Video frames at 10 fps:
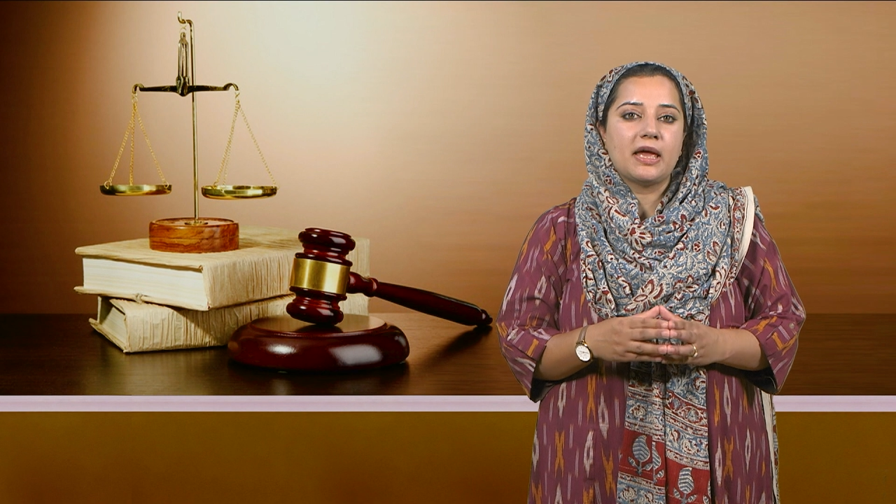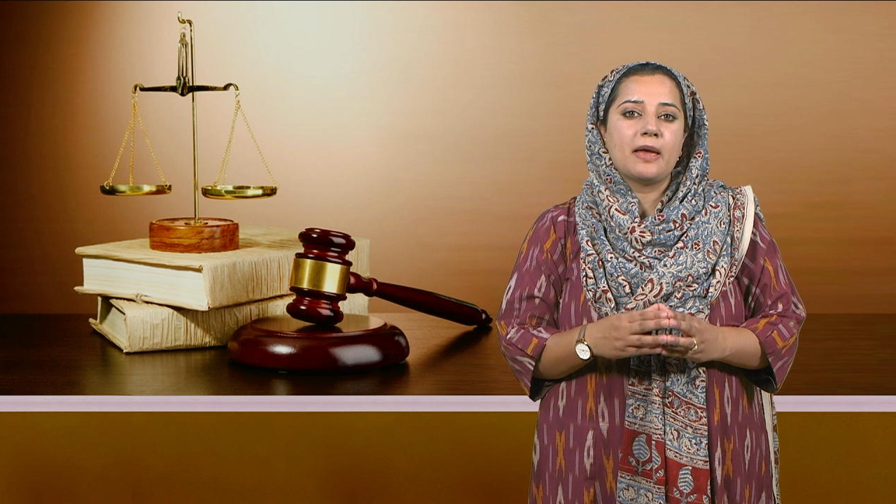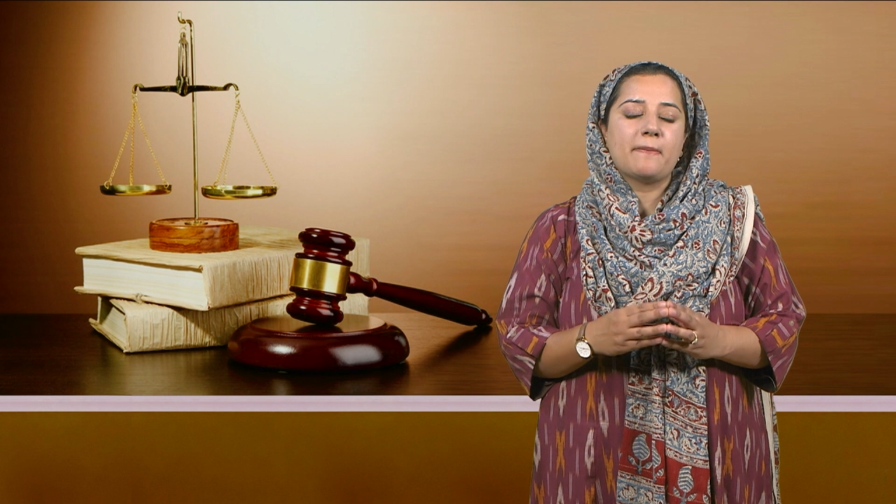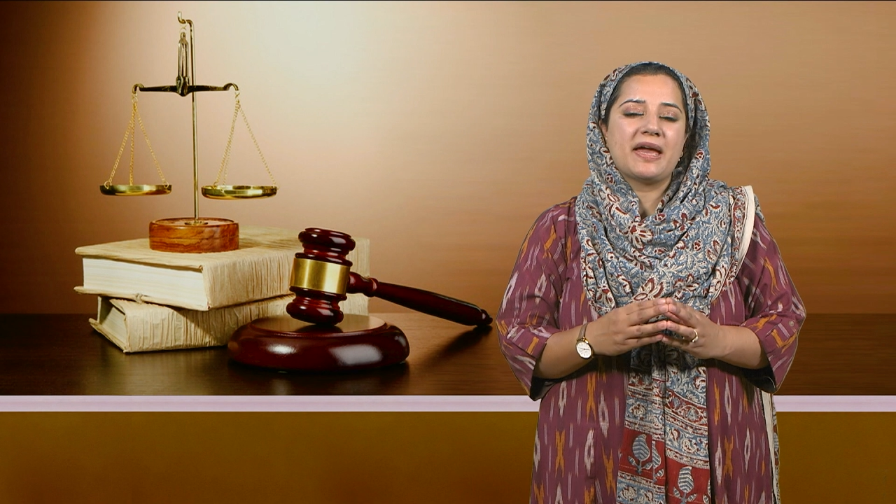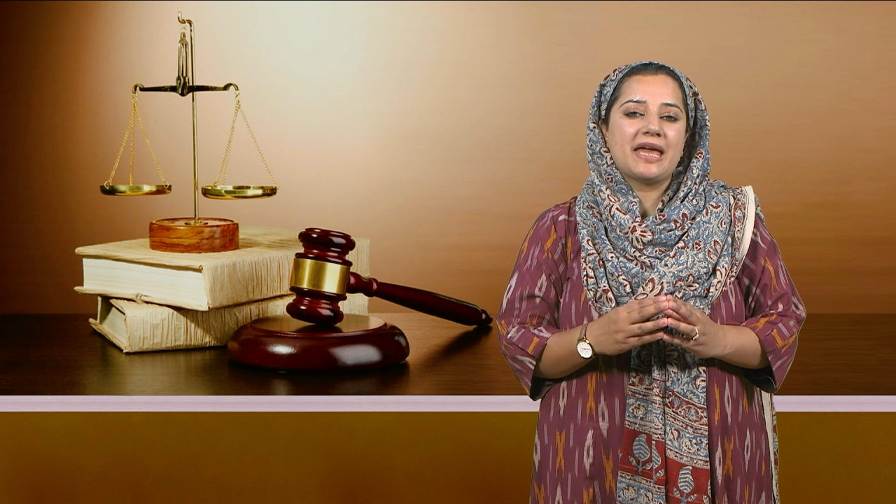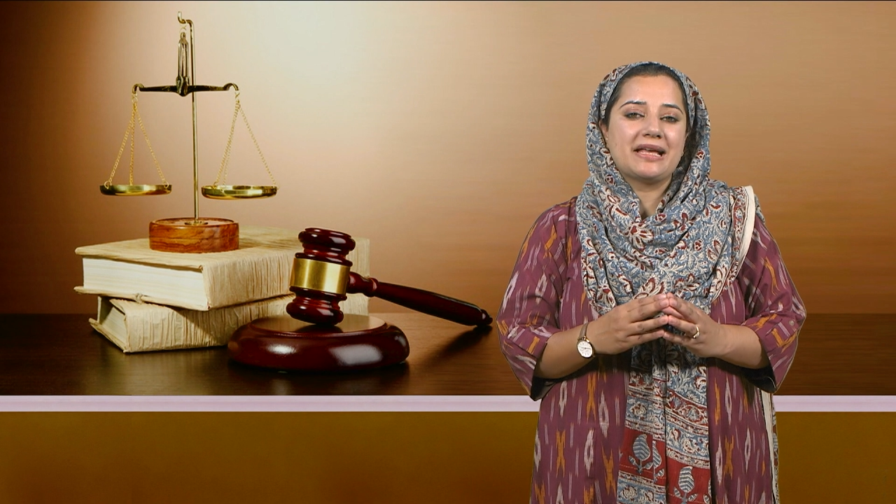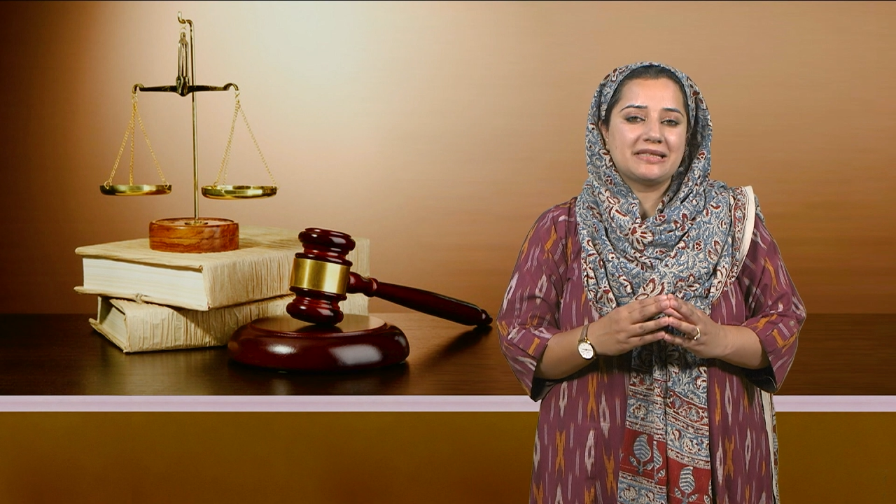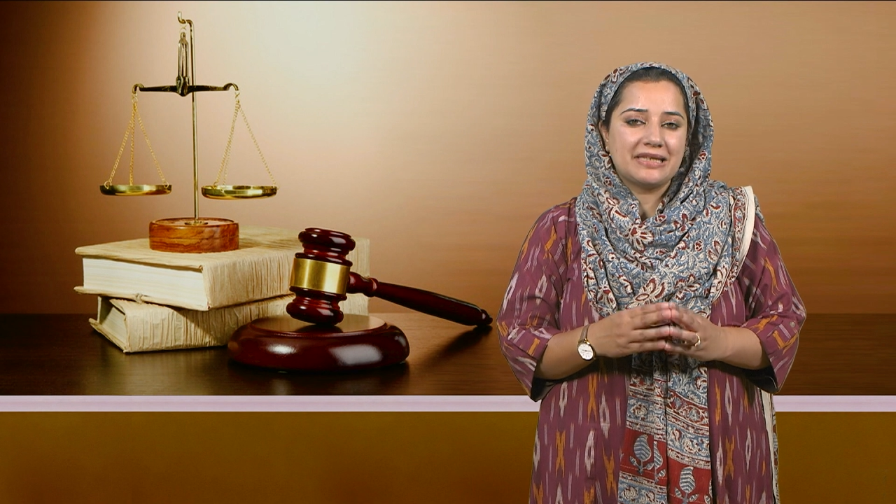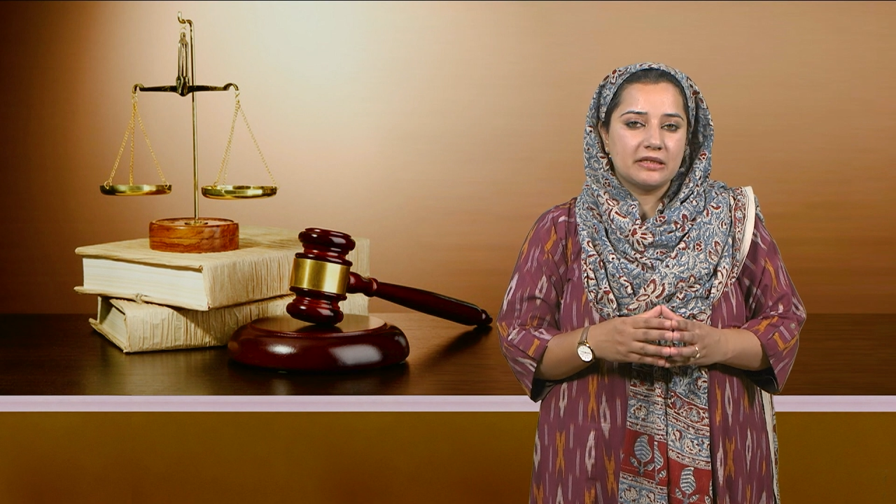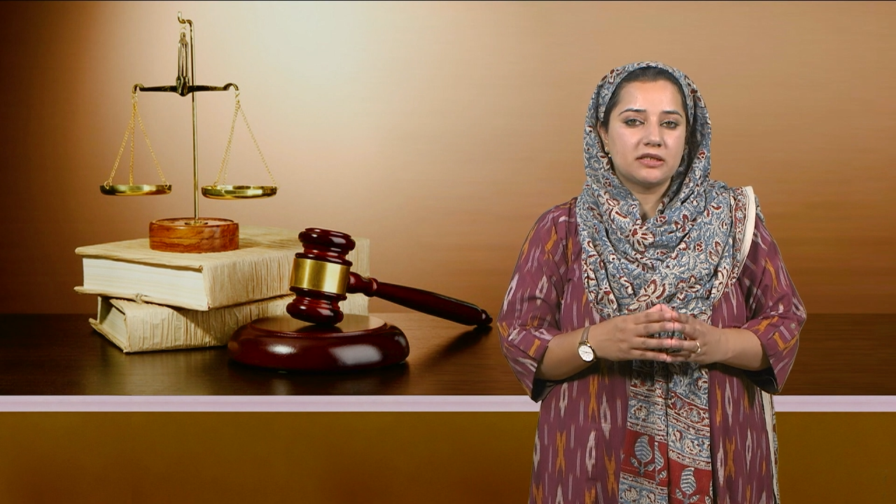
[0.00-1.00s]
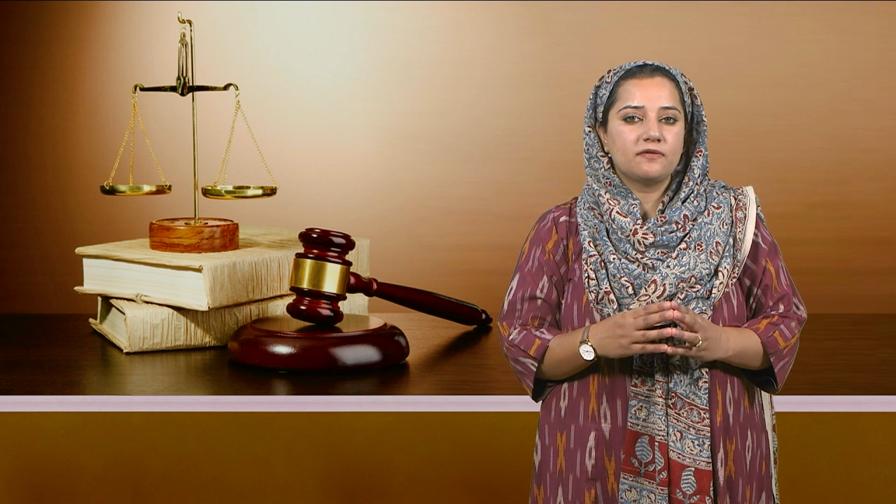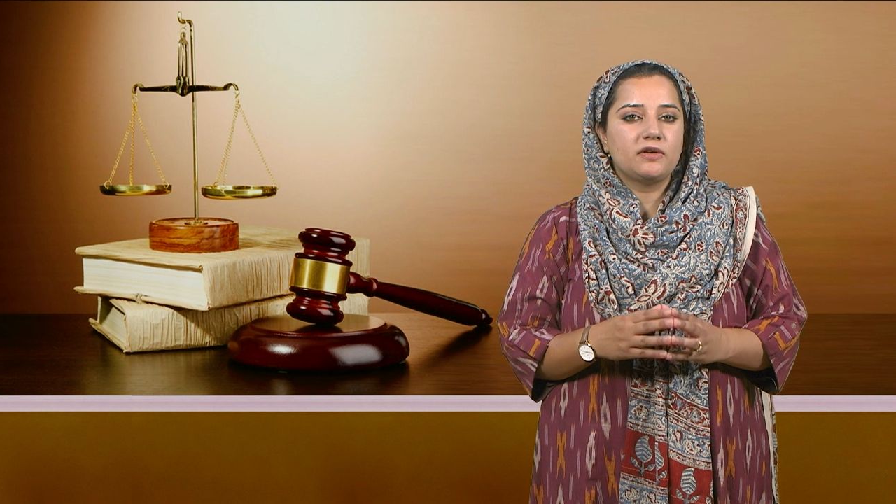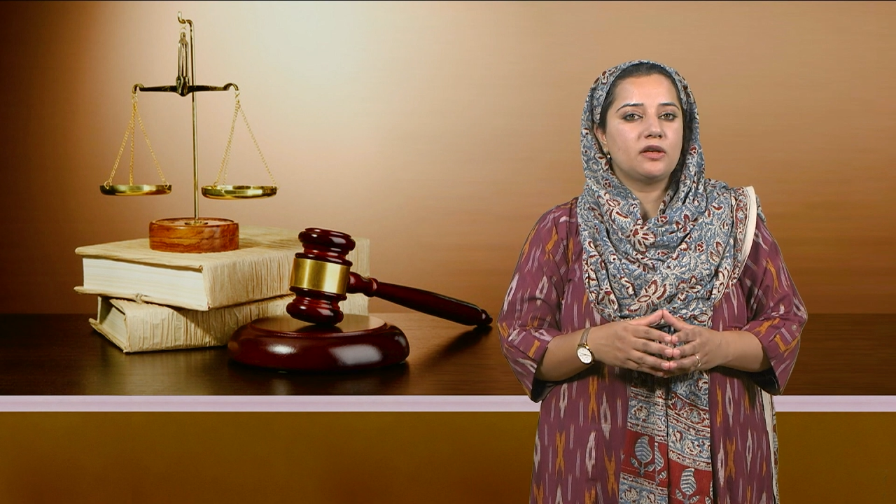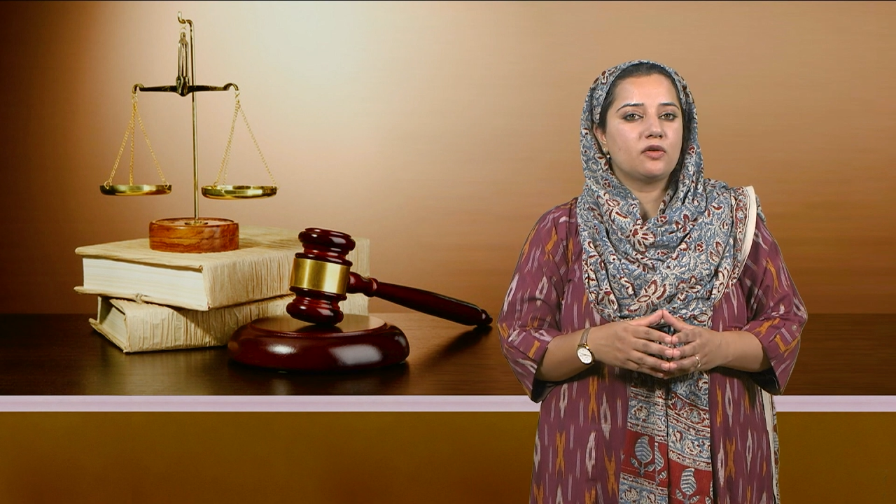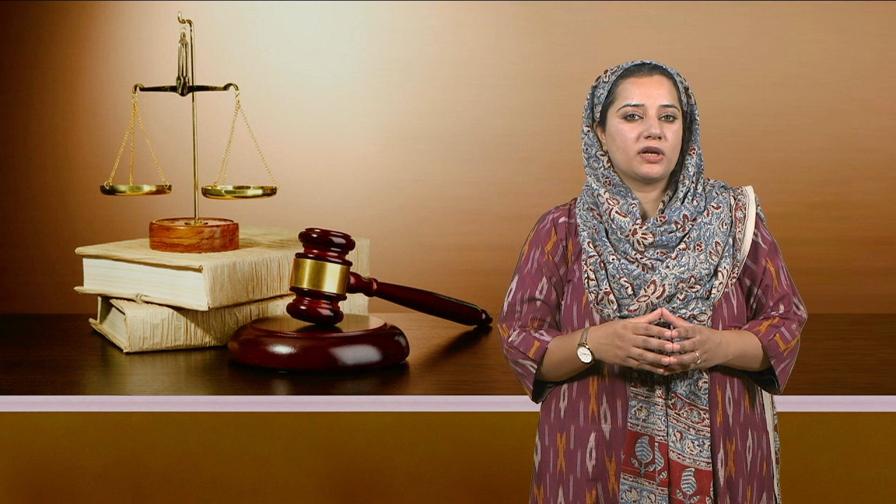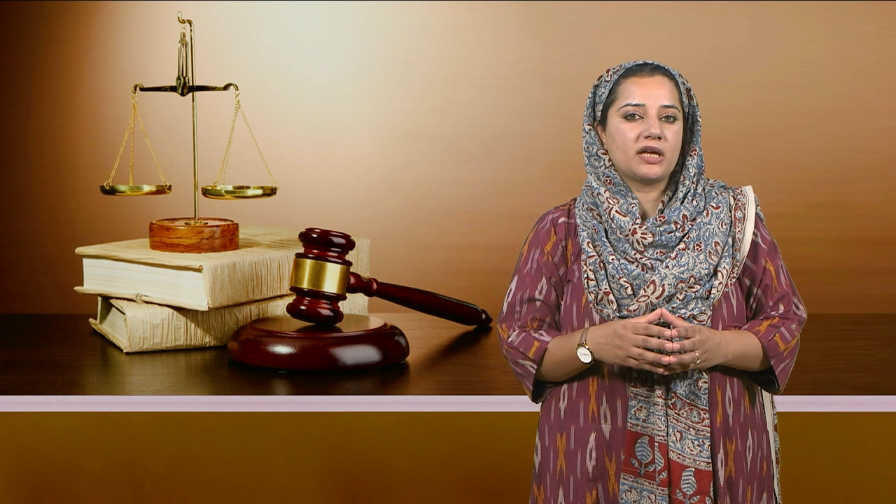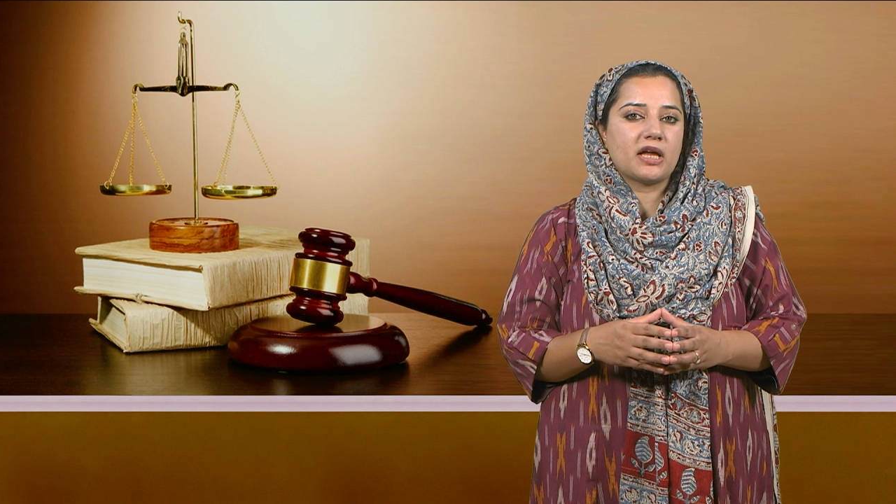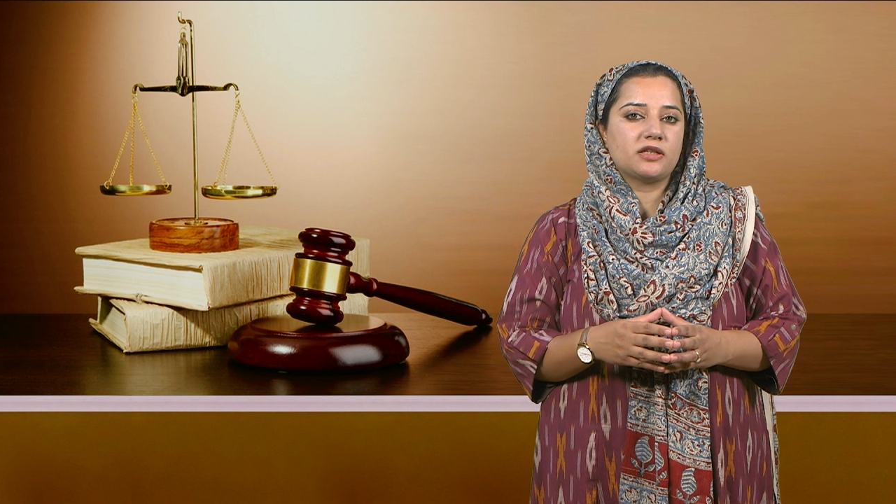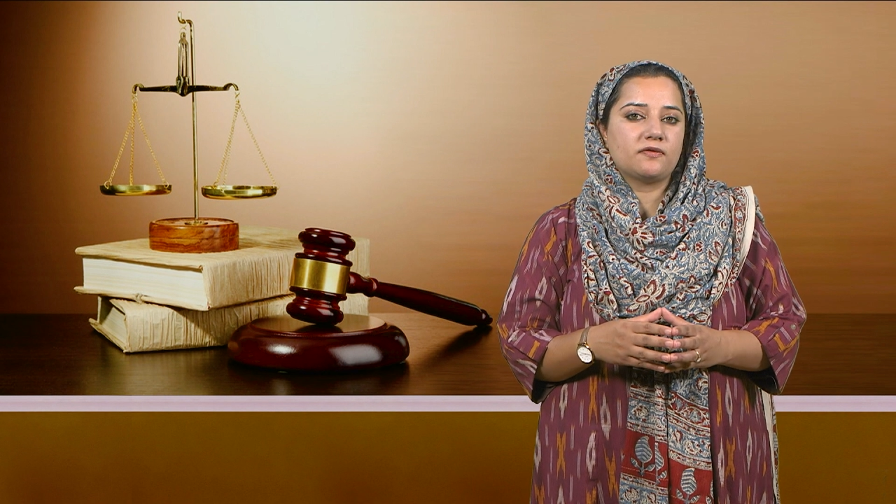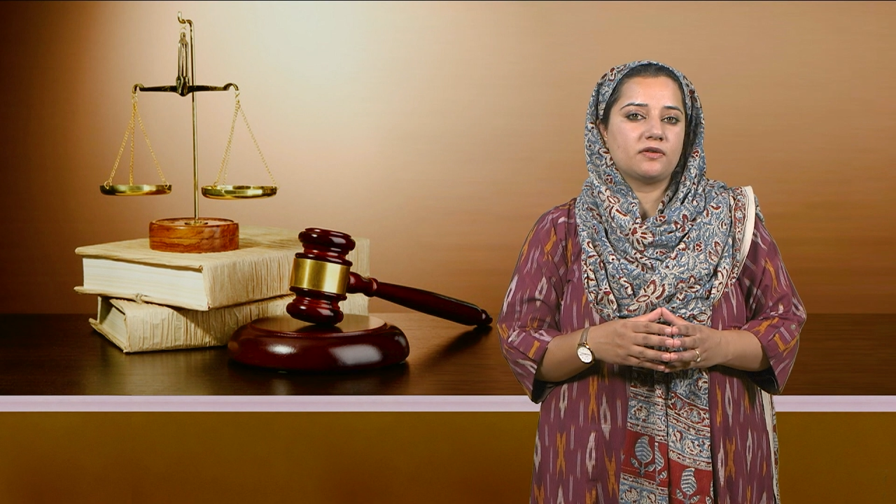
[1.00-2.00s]
by extensively looking at
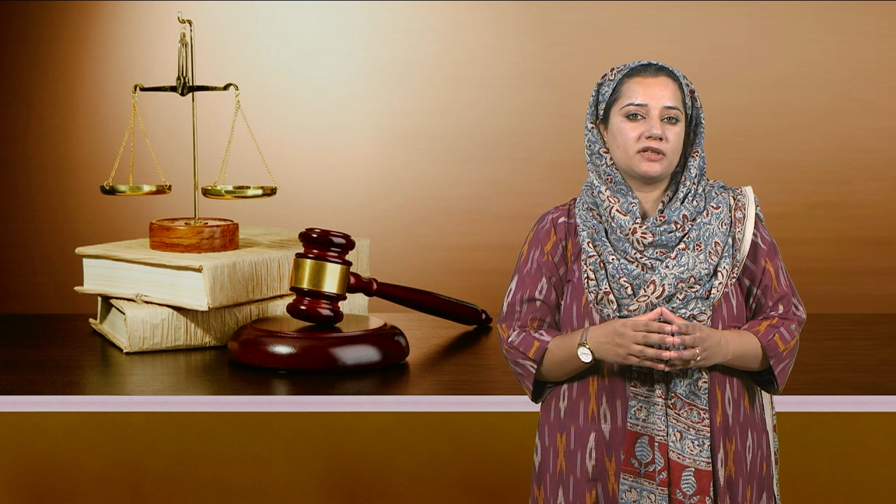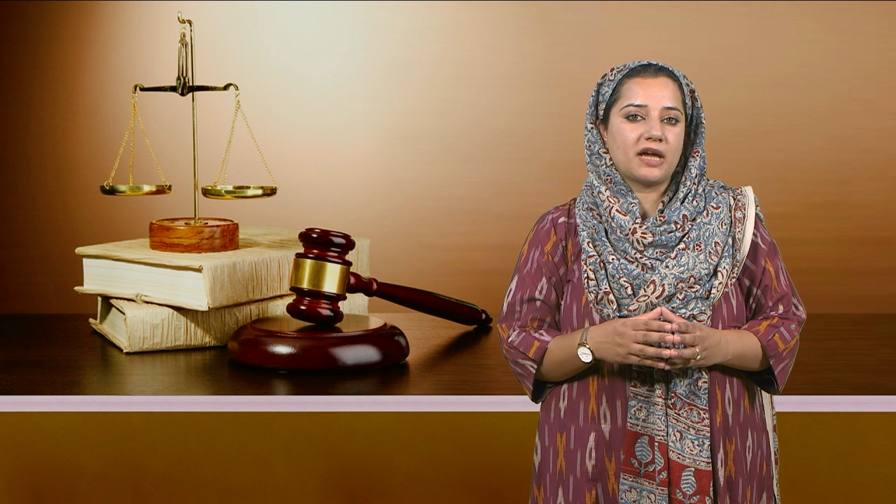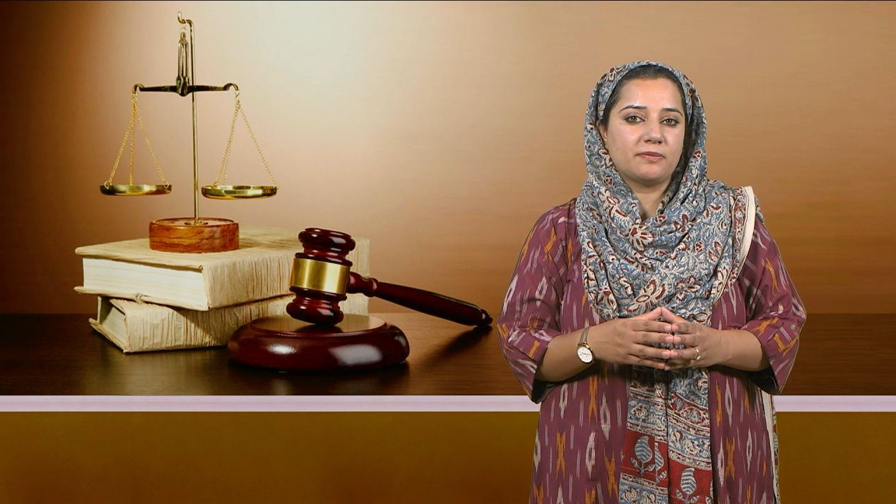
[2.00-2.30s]
different types